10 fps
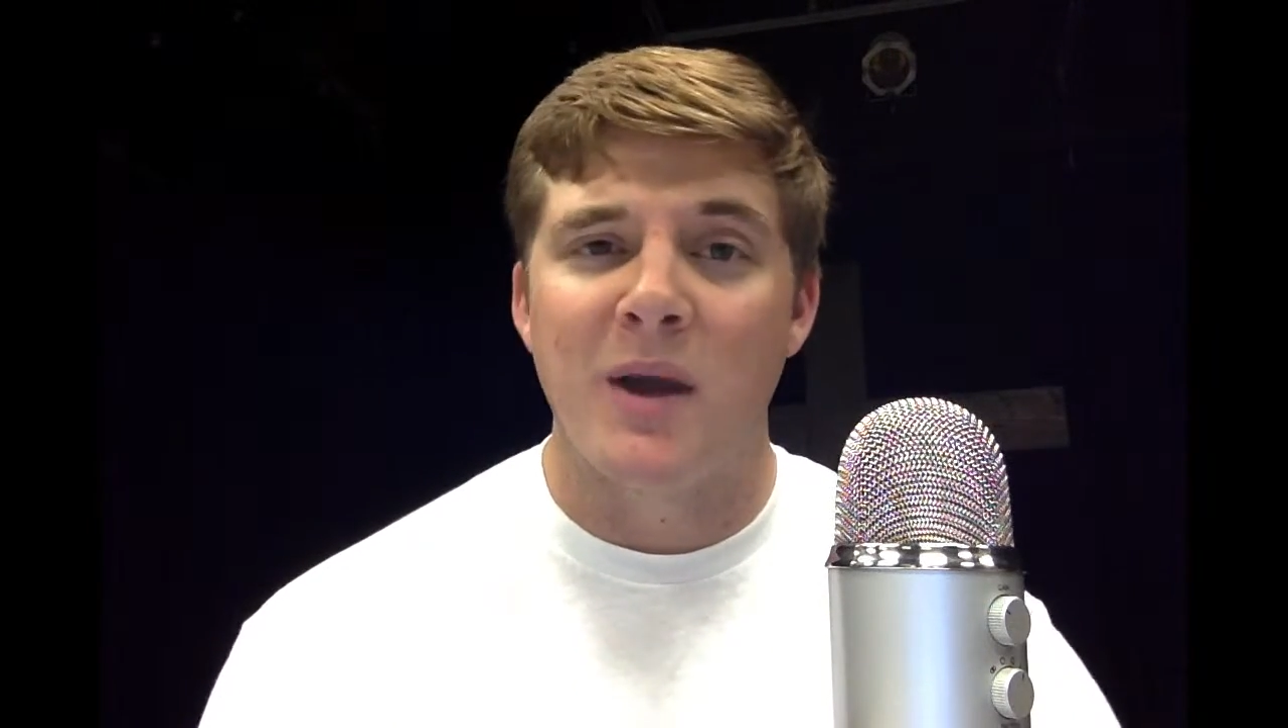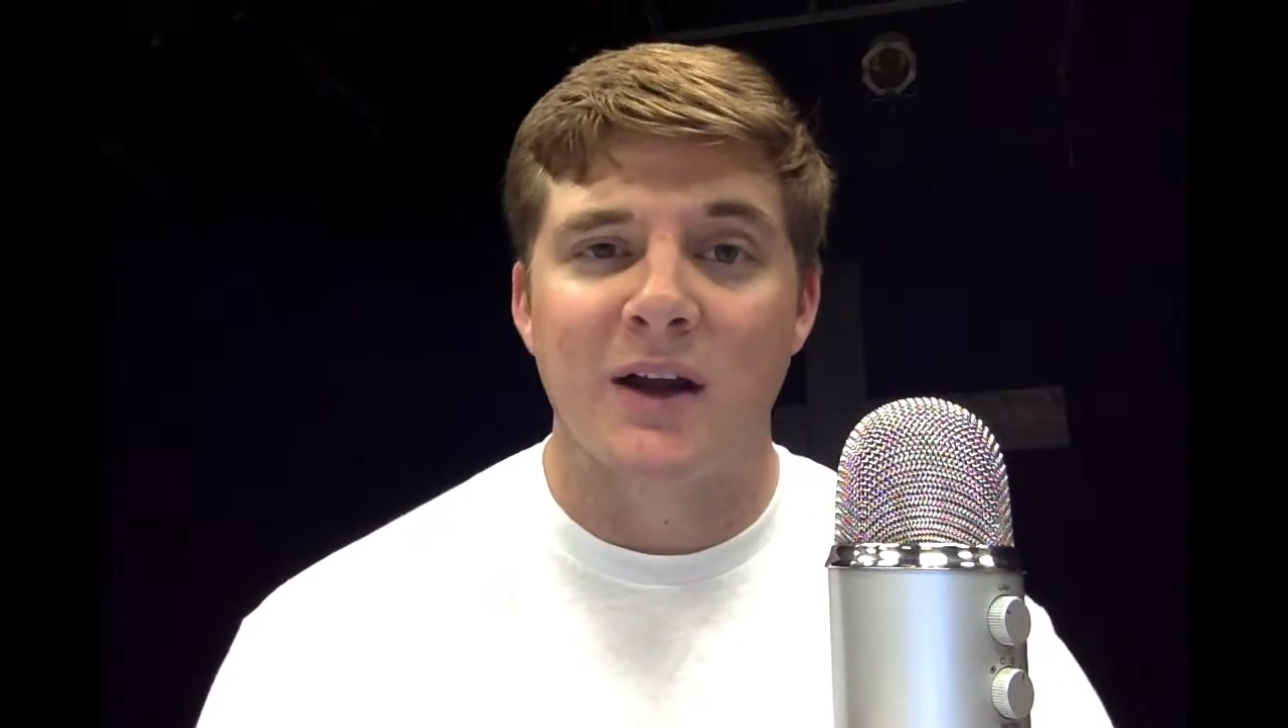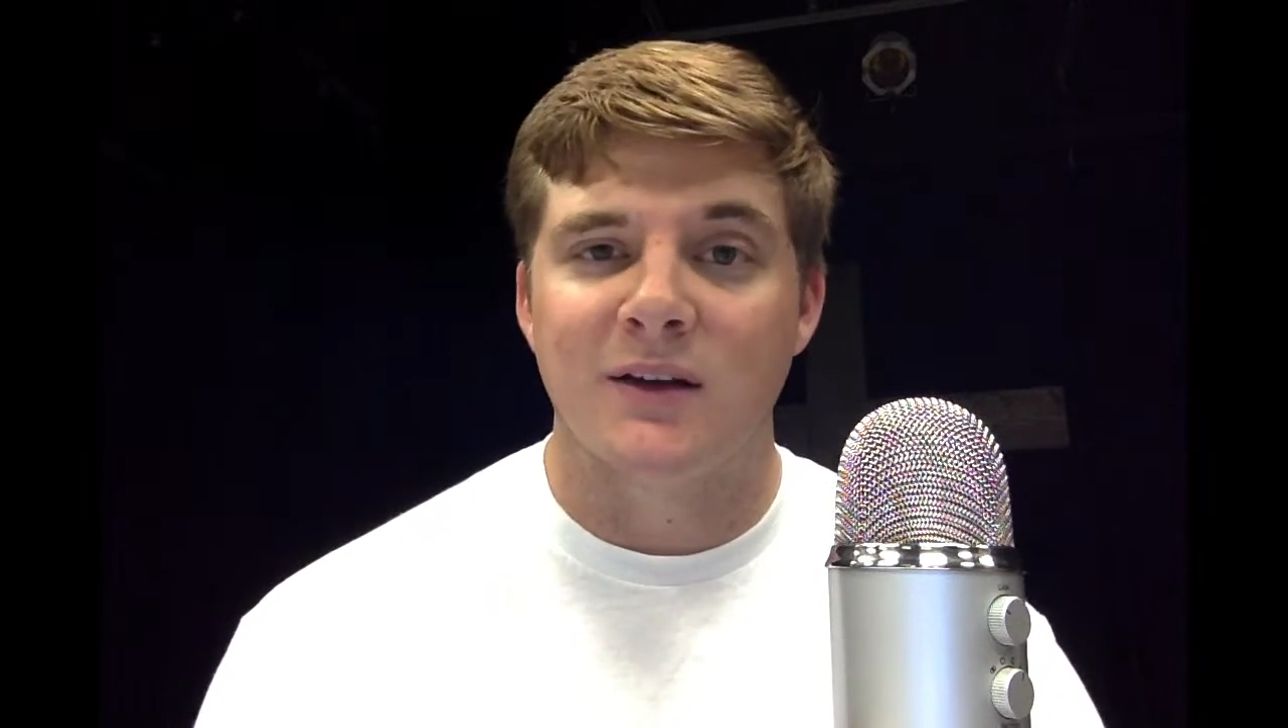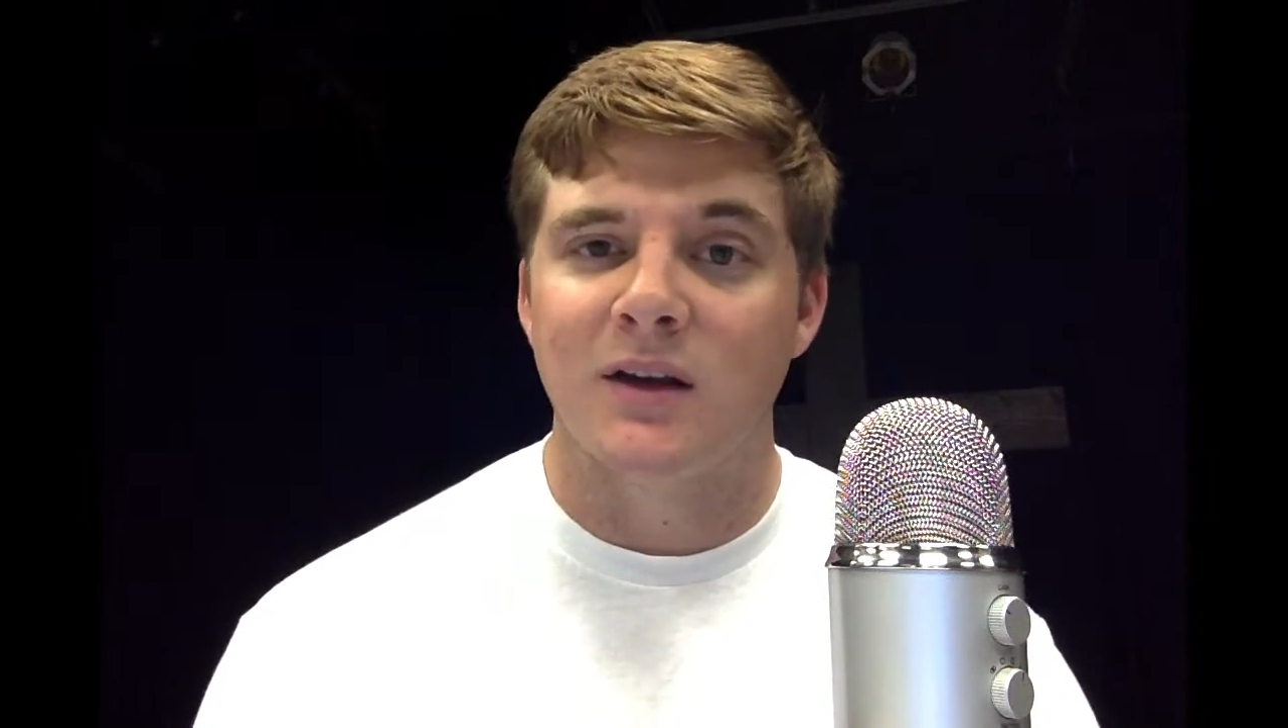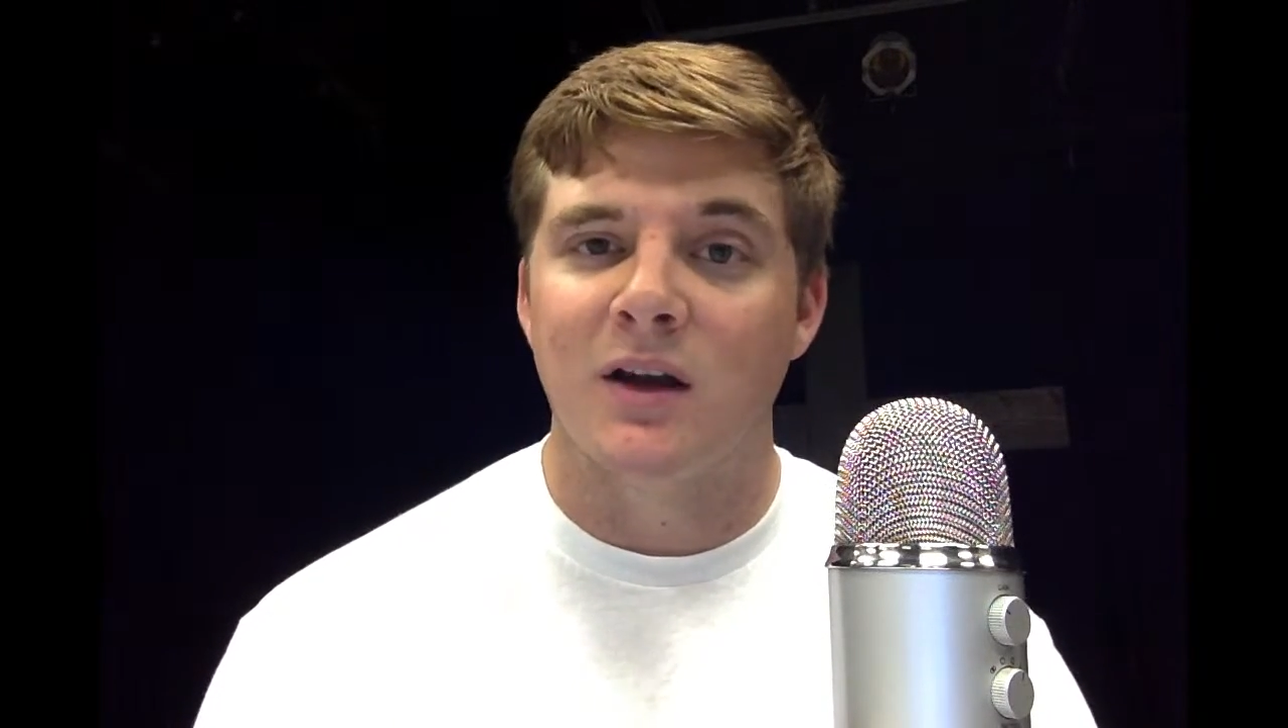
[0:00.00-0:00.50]

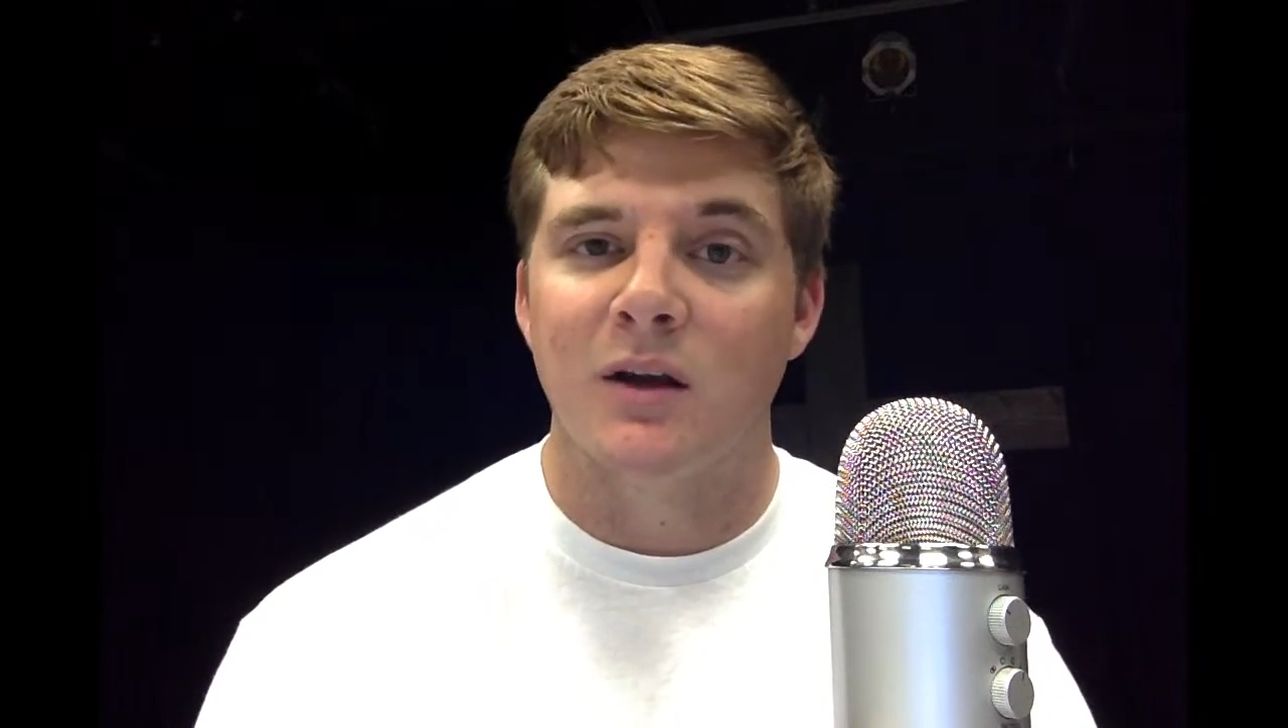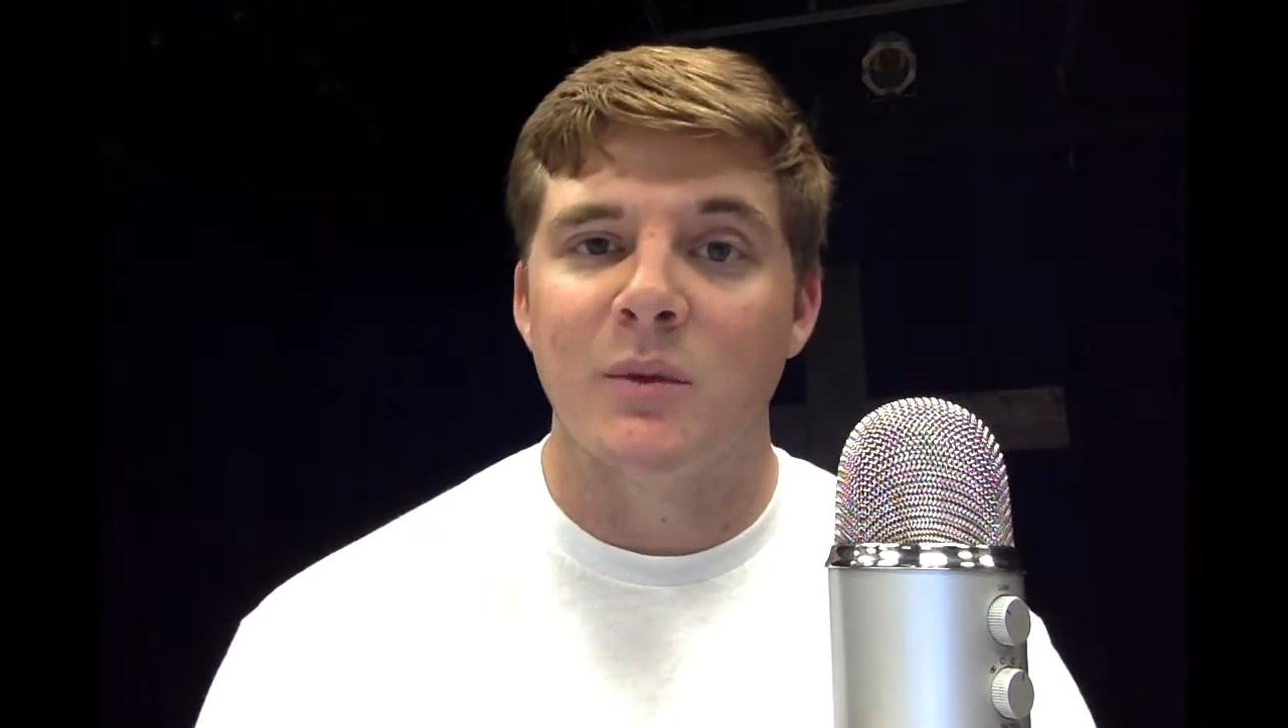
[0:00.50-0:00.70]
back to God.